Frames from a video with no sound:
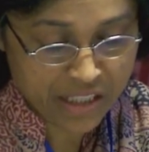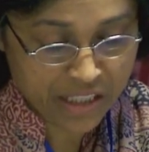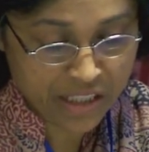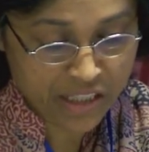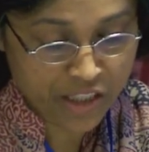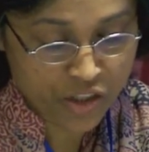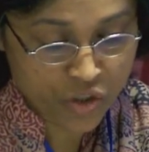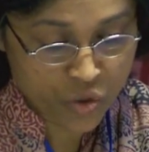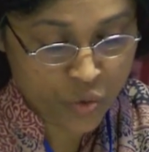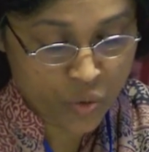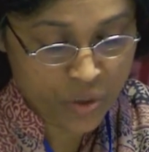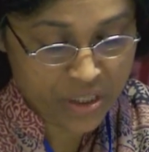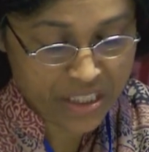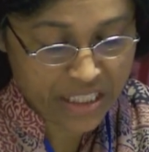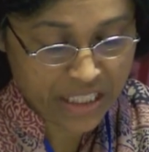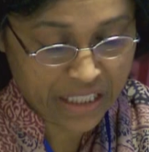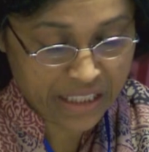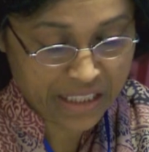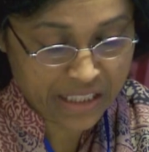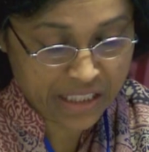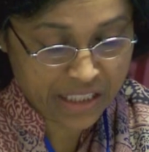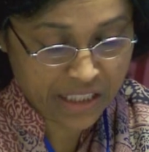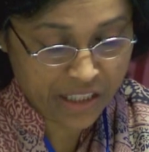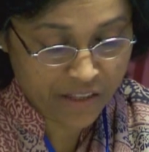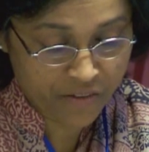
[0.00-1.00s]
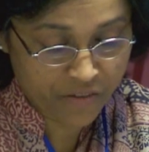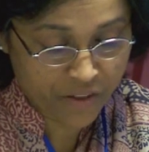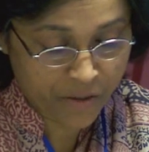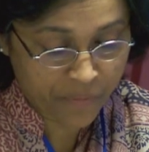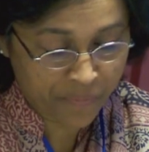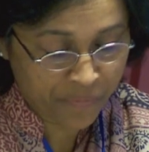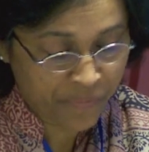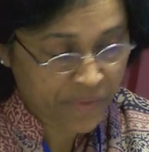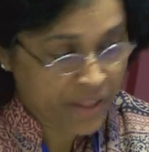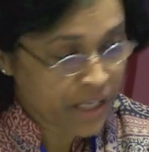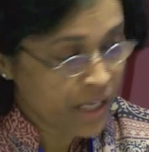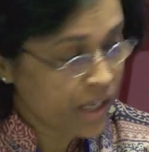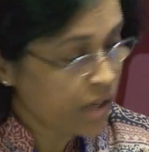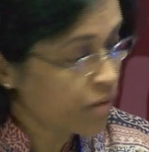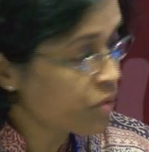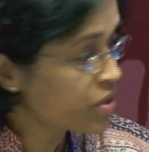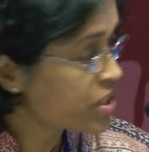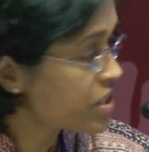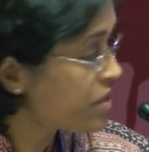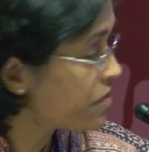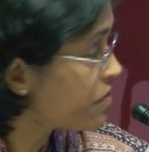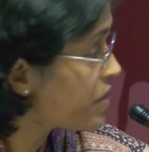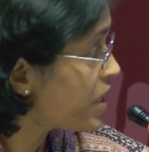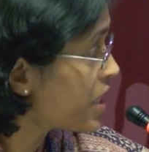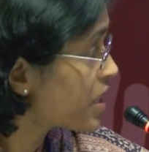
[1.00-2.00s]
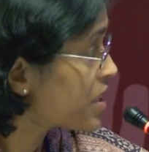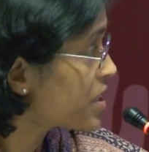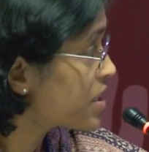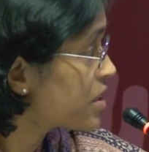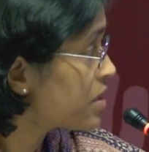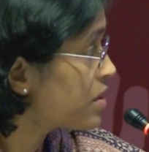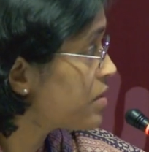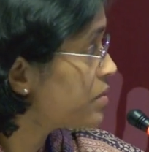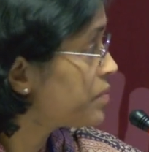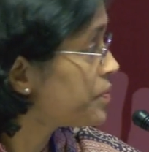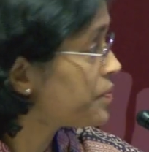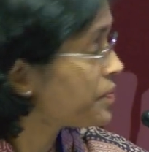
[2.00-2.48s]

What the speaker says: in the school TEL survey, which in fact